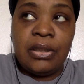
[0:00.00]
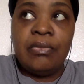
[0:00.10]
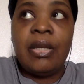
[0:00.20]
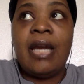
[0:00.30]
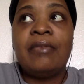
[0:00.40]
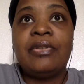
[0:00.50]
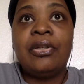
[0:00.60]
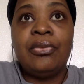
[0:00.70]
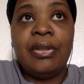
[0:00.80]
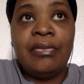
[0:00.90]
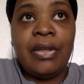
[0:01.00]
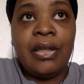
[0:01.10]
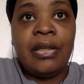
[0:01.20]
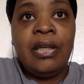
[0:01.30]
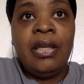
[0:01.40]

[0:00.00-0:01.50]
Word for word: even after grieving,